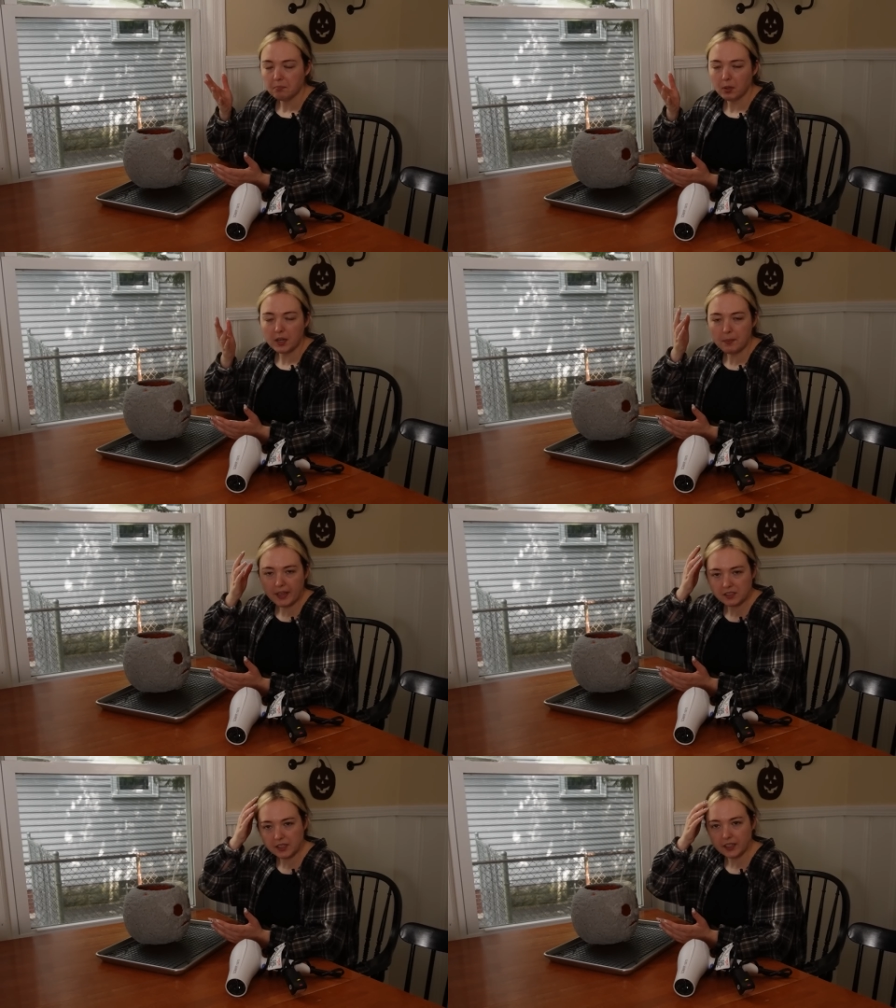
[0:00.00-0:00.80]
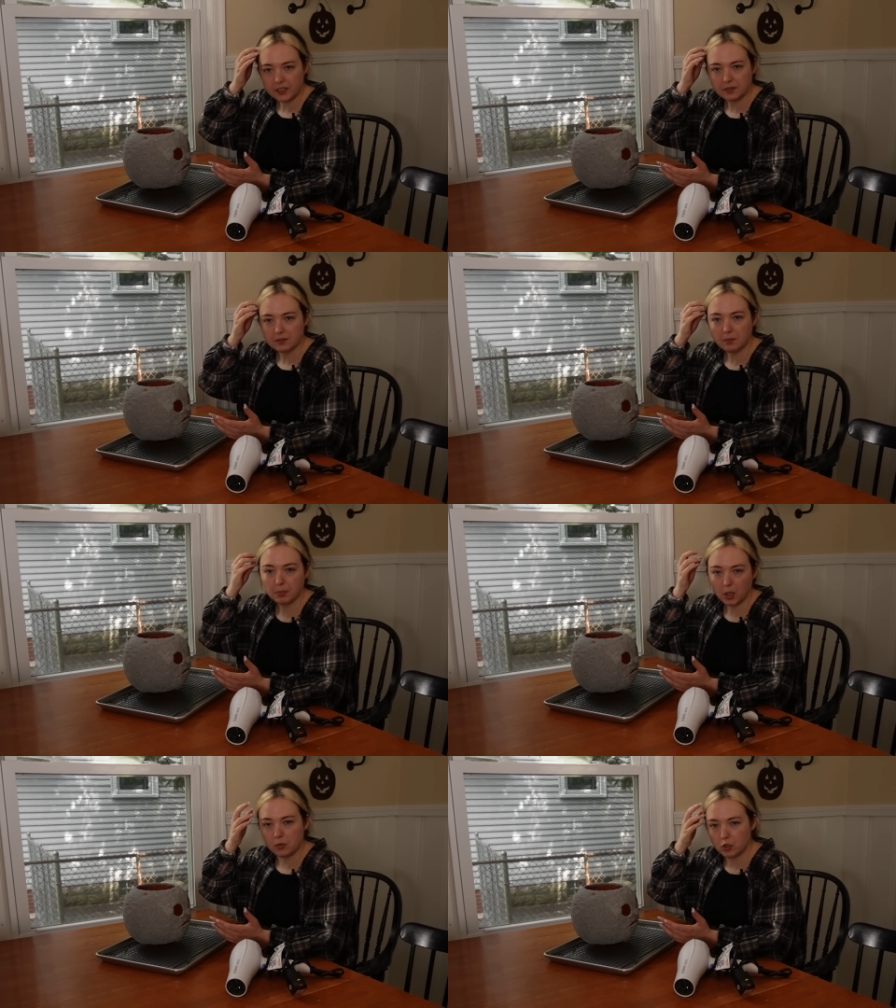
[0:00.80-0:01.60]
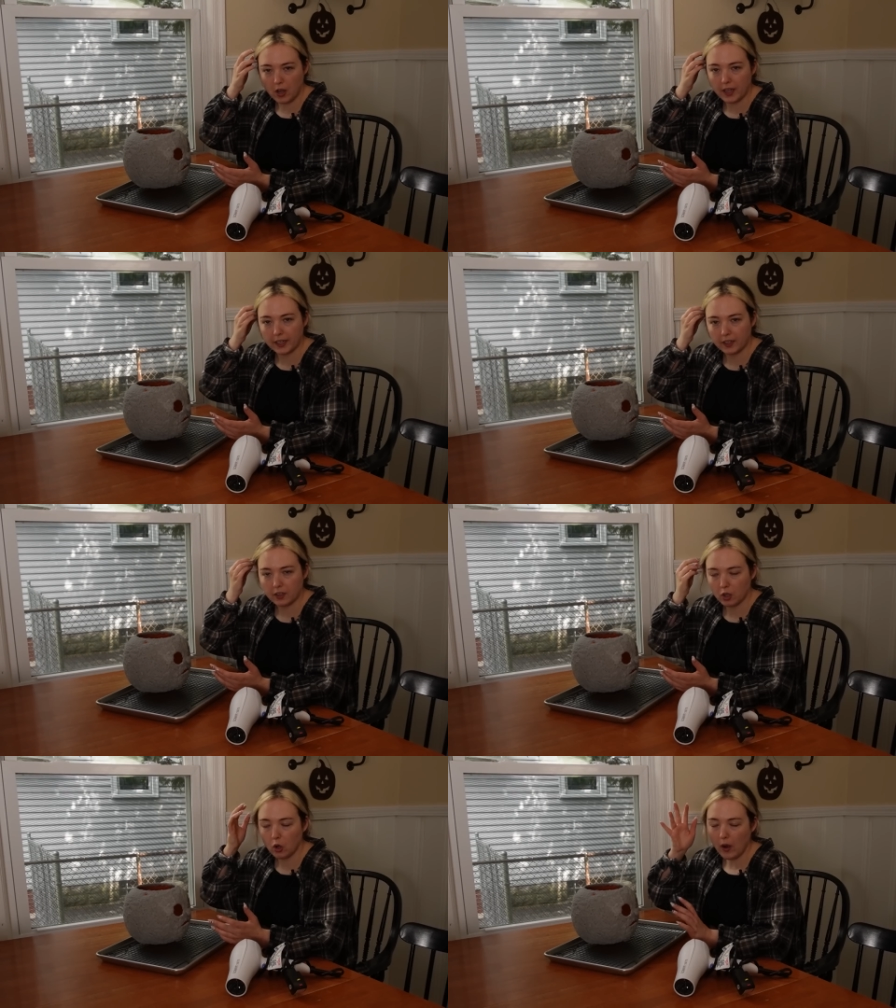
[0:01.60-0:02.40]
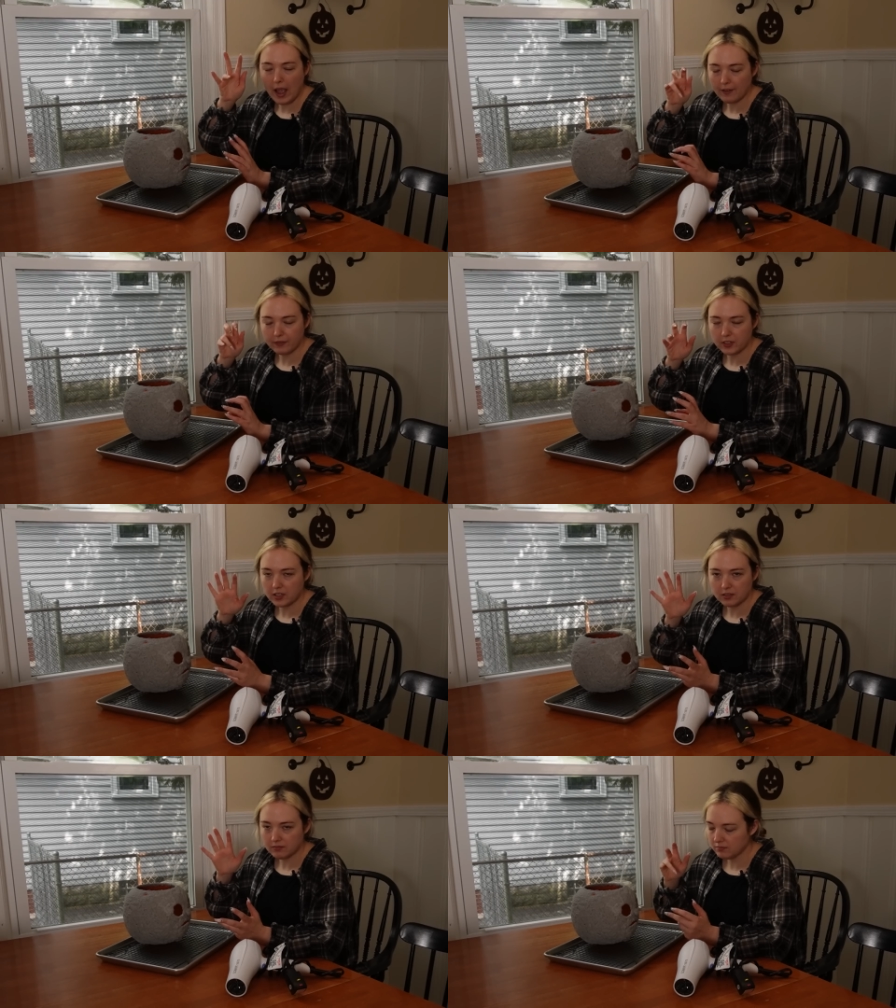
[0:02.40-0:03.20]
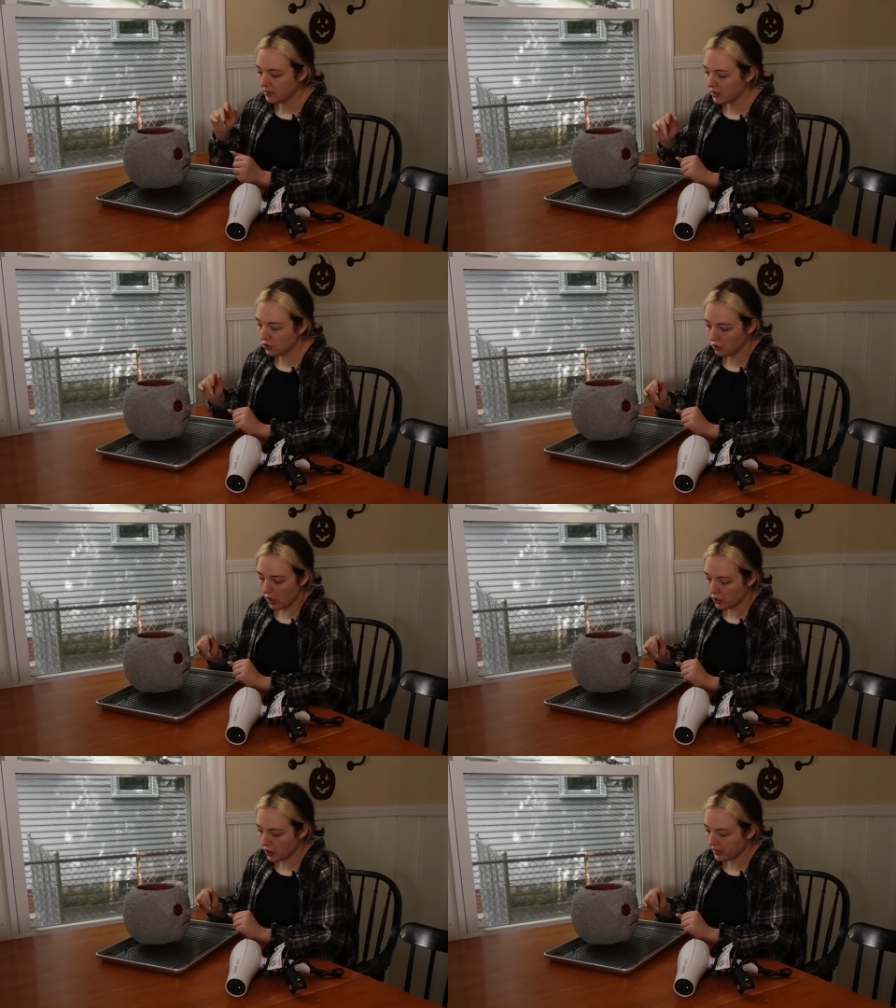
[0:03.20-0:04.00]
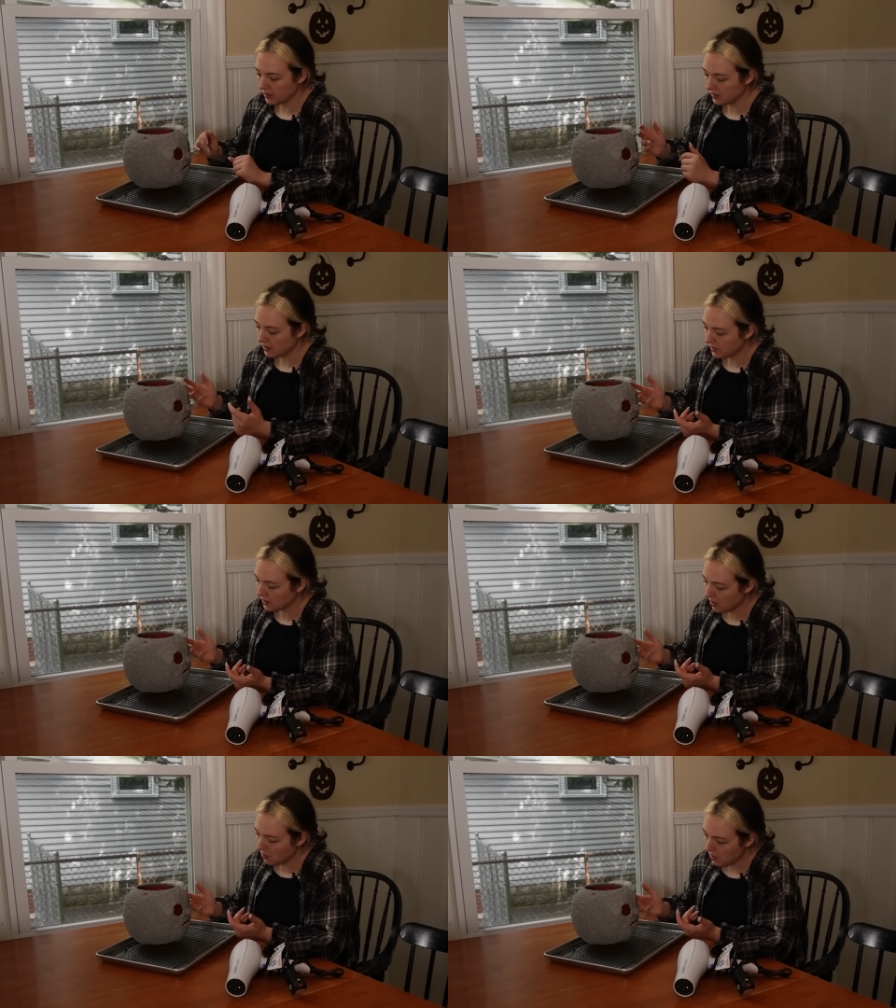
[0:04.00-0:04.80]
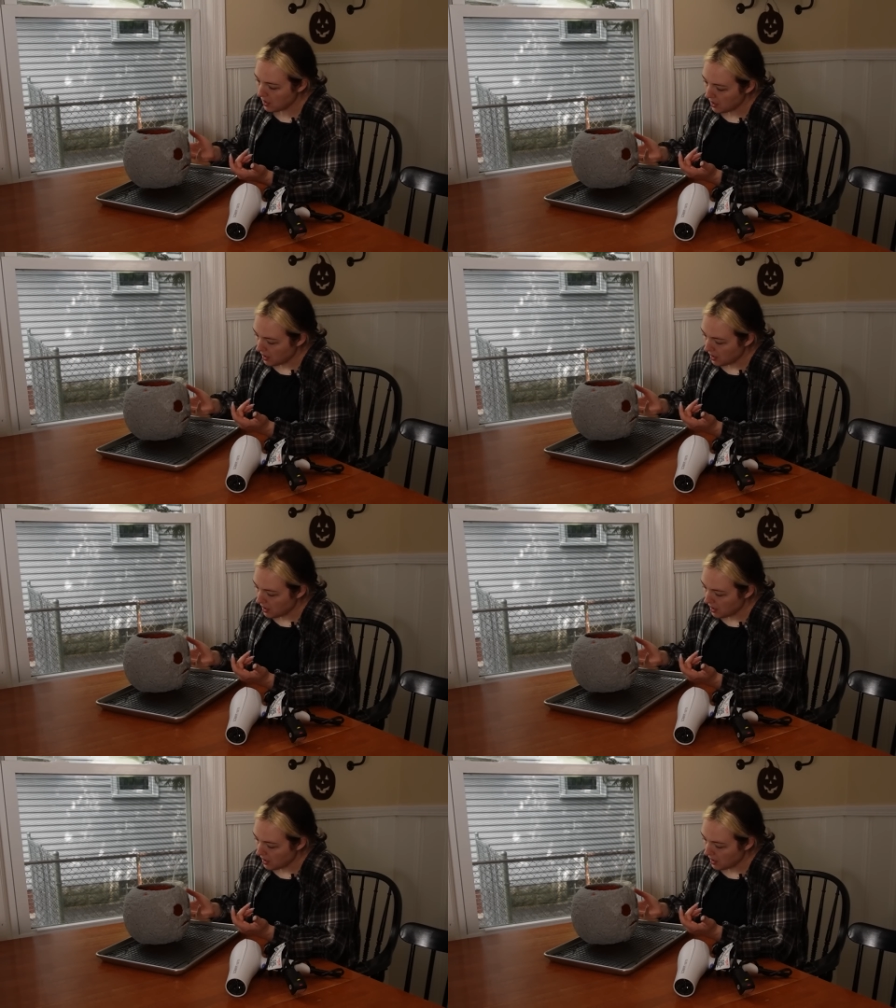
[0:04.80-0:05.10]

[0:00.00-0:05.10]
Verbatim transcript: pretty basic blow drying craft instructions. So,